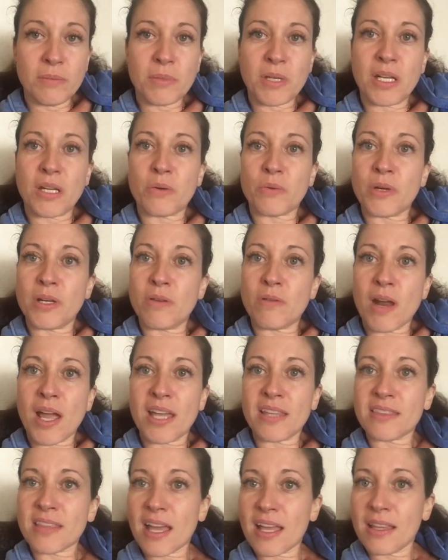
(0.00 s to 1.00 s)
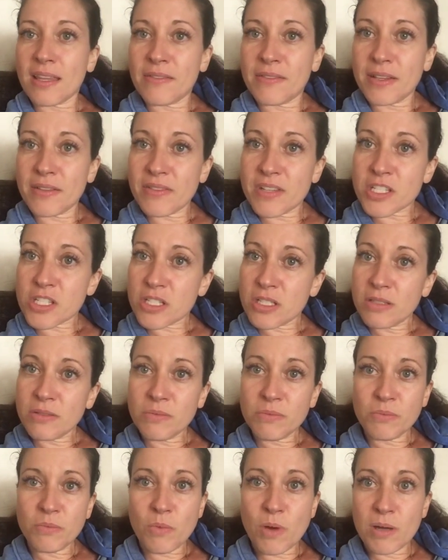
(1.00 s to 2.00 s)
I'm going to rewrite that living
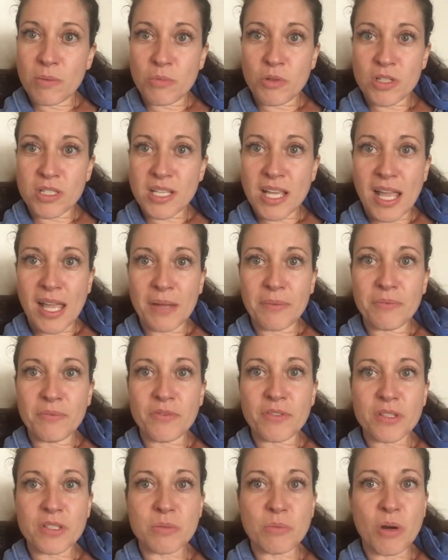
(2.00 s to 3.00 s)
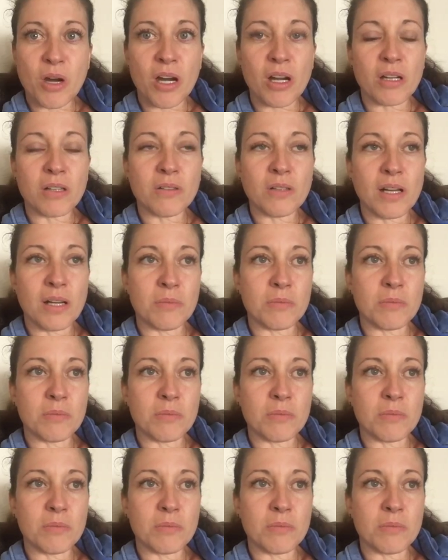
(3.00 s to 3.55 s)
vision one more time for tomorrow.